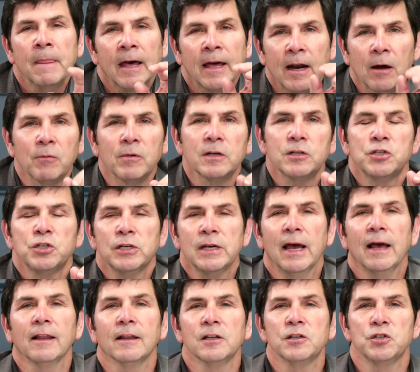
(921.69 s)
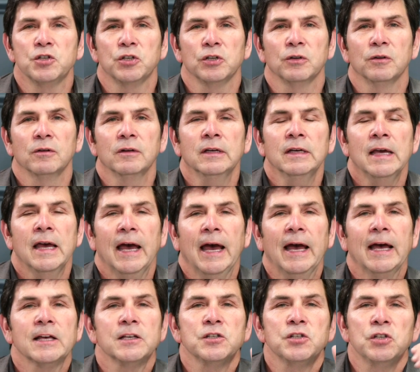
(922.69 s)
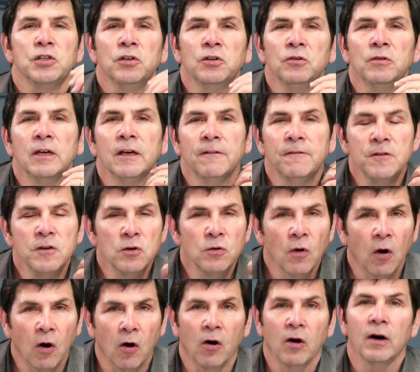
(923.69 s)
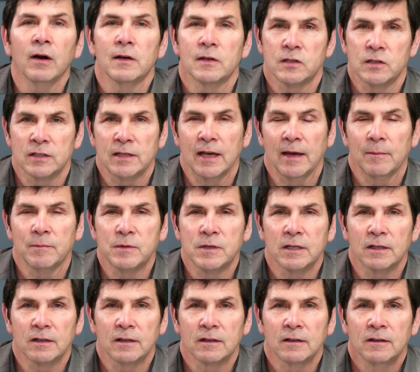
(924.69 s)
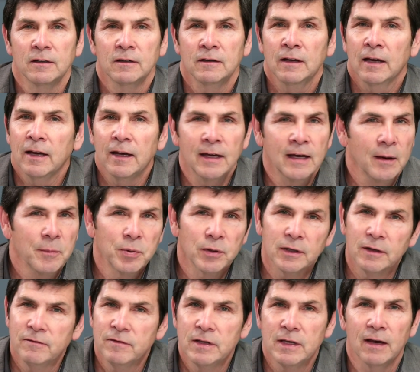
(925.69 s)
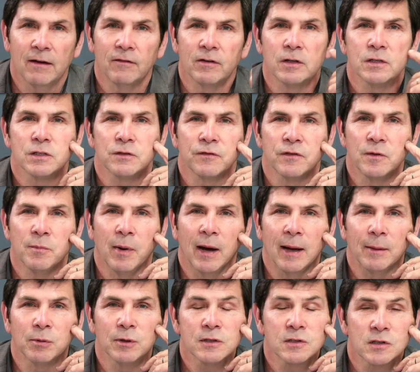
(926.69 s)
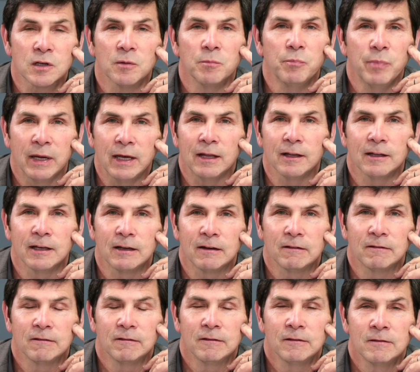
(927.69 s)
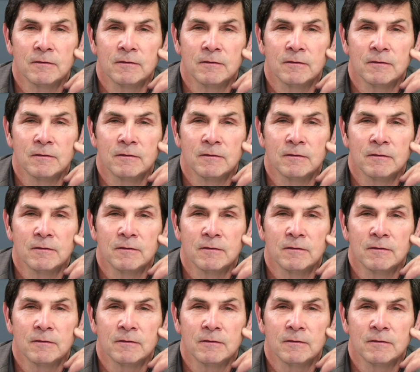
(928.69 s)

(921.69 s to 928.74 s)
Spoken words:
And I want to challenge you, as you, if you are a skeptic, hey, I believe the evidence for the Bible is compelling.